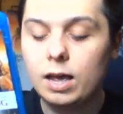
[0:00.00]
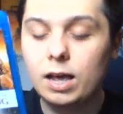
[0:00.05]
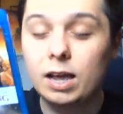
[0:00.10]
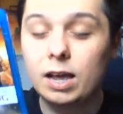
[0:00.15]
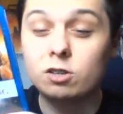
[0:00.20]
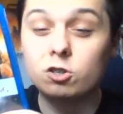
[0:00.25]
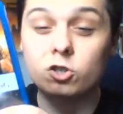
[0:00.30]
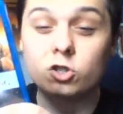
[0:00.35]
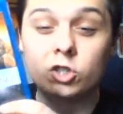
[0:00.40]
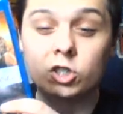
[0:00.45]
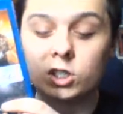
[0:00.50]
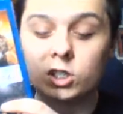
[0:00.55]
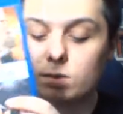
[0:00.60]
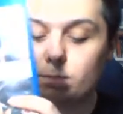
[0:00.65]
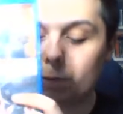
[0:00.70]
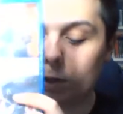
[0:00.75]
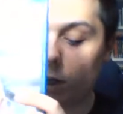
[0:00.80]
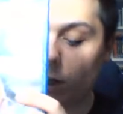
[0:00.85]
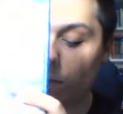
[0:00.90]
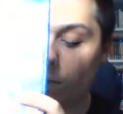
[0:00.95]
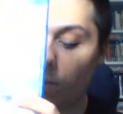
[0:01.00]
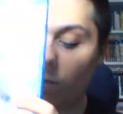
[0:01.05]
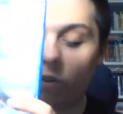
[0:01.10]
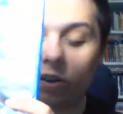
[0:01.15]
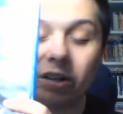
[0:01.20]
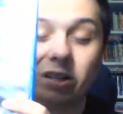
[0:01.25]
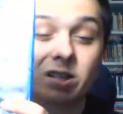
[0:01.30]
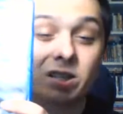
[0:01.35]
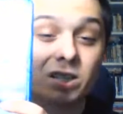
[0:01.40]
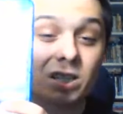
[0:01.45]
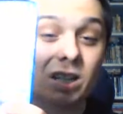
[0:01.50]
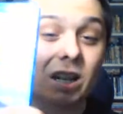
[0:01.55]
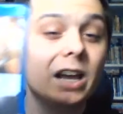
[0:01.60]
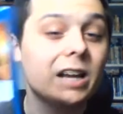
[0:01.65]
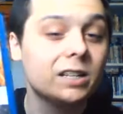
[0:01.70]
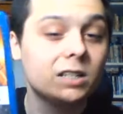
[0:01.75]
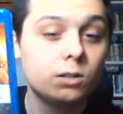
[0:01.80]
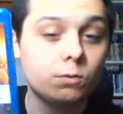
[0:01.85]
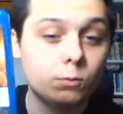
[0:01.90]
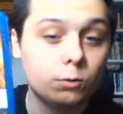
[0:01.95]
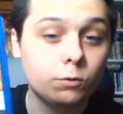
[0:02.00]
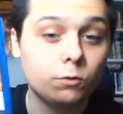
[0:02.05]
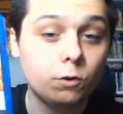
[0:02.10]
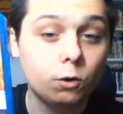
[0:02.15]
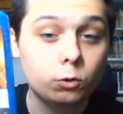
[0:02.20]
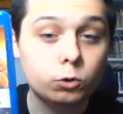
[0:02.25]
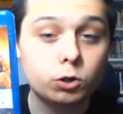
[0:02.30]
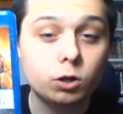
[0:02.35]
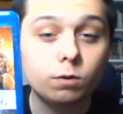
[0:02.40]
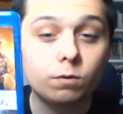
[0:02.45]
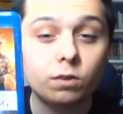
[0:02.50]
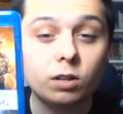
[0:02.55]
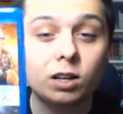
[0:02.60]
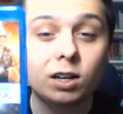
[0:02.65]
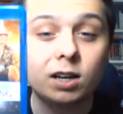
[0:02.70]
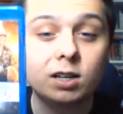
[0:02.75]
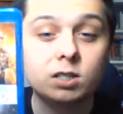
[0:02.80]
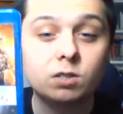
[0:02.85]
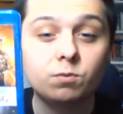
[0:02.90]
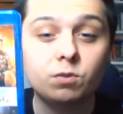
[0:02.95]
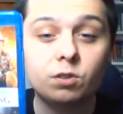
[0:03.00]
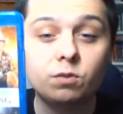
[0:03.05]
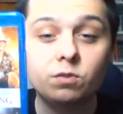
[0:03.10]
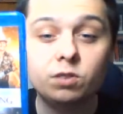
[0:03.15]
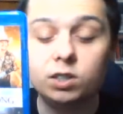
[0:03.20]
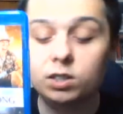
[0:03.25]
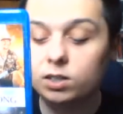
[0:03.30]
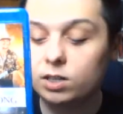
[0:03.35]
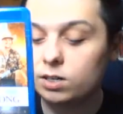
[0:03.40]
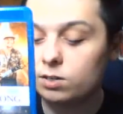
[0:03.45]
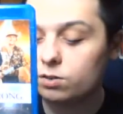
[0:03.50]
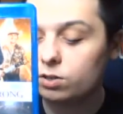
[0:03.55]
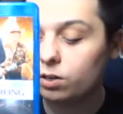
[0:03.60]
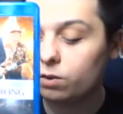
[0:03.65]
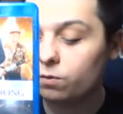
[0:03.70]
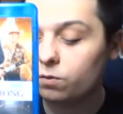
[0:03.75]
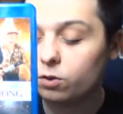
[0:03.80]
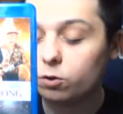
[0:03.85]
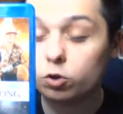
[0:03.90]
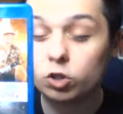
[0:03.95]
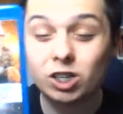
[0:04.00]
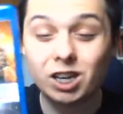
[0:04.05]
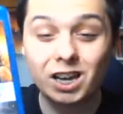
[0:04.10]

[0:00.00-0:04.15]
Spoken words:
and she's become very selective with roles over the last 15 years, I feel.